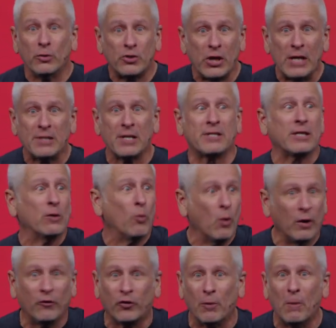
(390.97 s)
Jesus, and
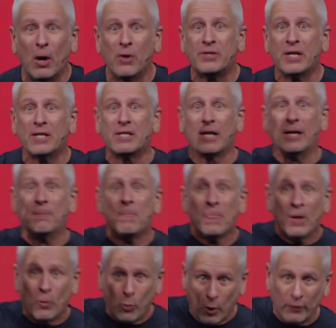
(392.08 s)
one for Moses, and
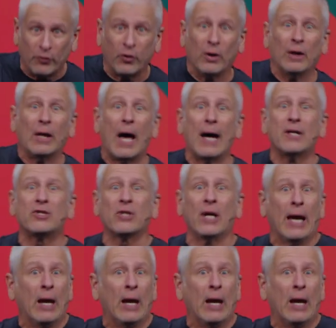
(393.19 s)
one for Elijah,